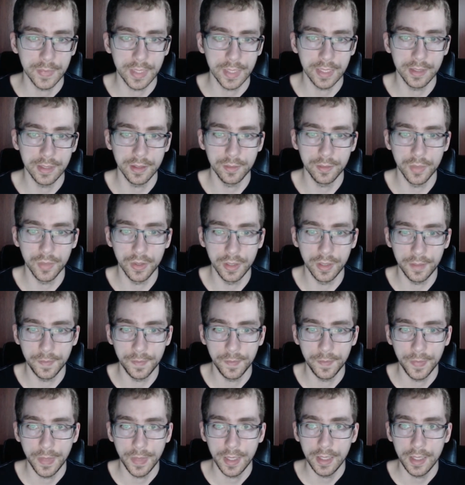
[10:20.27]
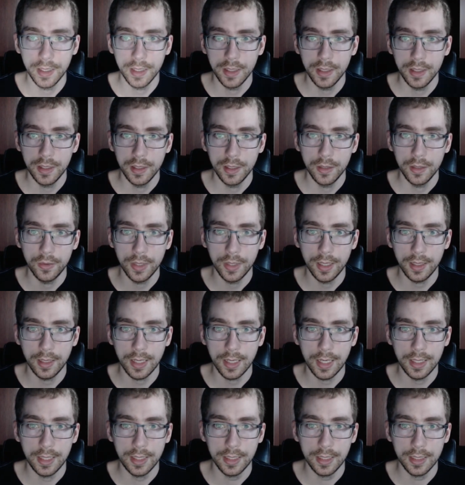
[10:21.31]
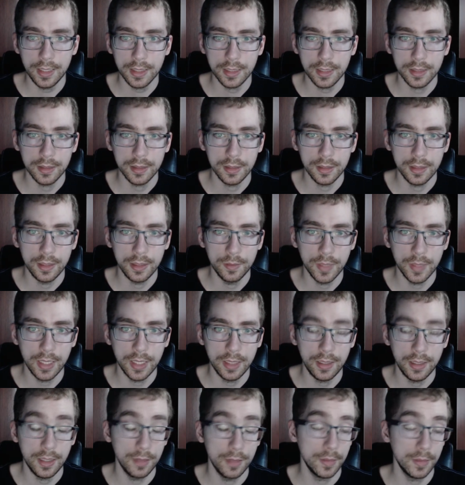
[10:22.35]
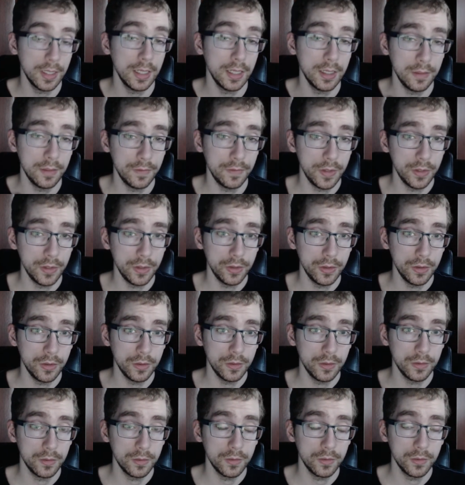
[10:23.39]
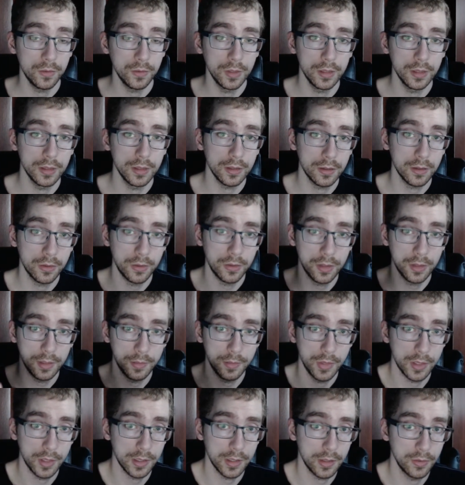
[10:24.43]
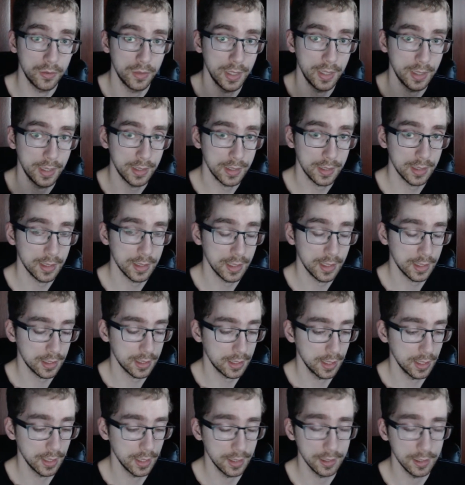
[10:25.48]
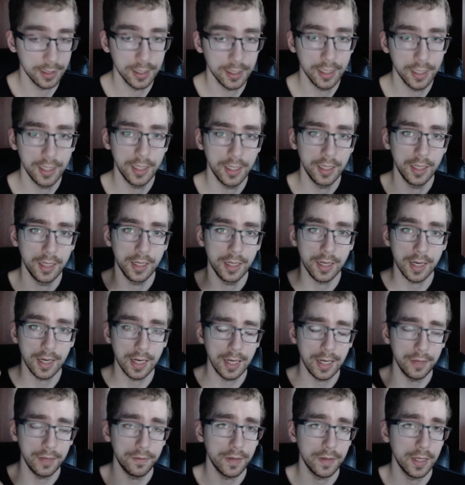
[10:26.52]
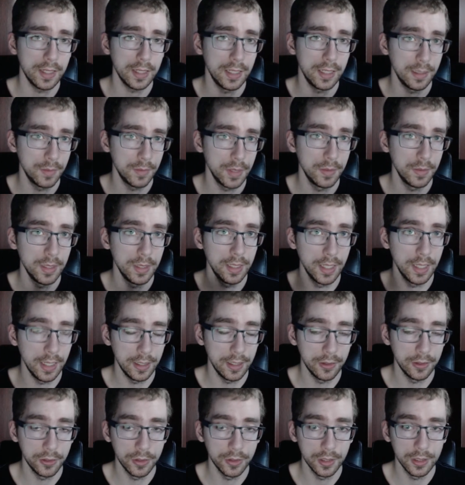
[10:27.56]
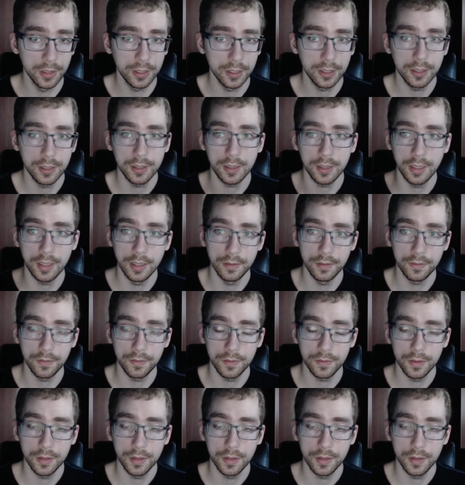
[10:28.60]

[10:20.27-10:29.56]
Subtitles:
Oh boy. Well, I think in my view, with Cory Booker railing against guns, I find him to be dangerous if